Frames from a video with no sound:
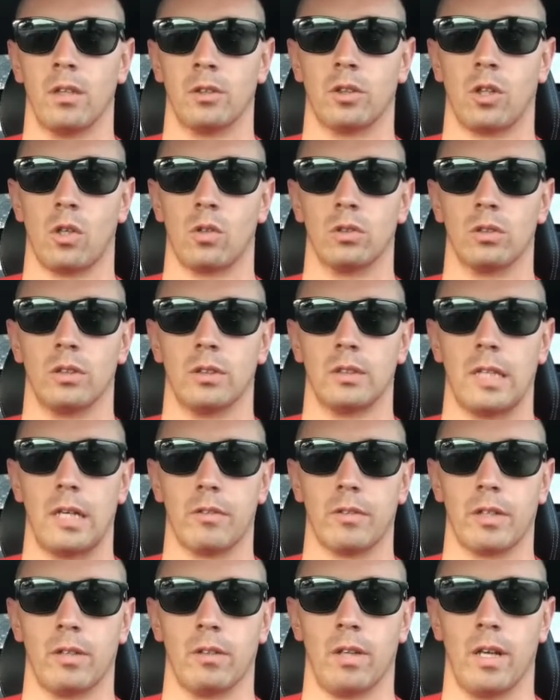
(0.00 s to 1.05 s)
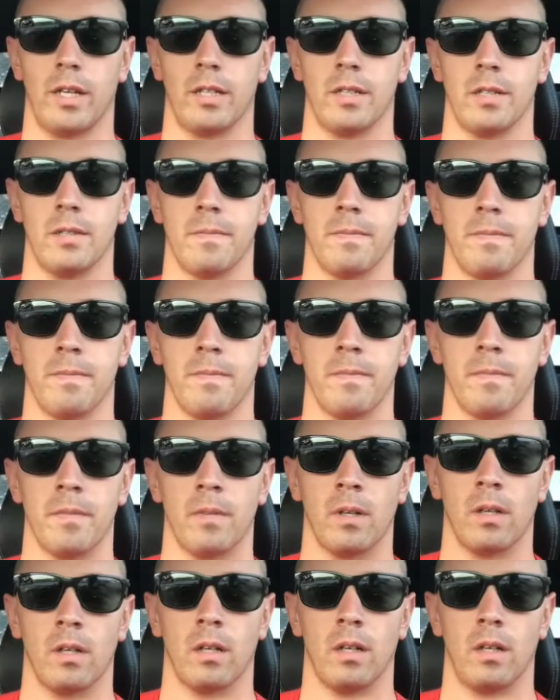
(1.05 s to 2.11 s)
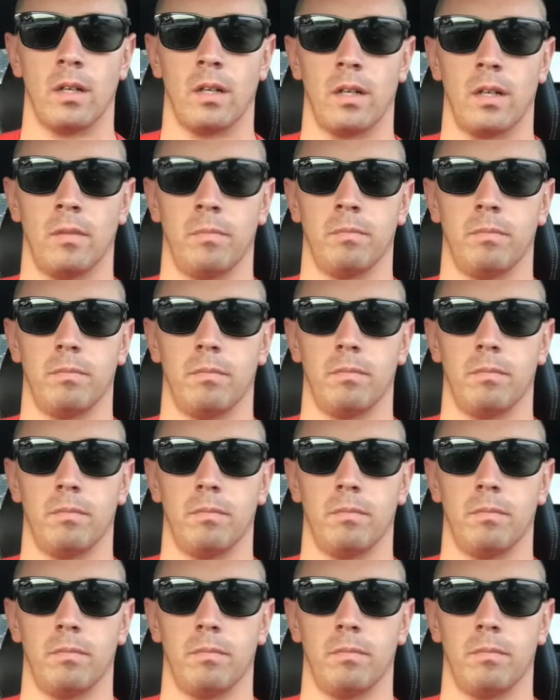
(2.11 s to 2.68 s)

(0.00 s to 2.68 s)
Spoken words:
Charleston, South Carolina. I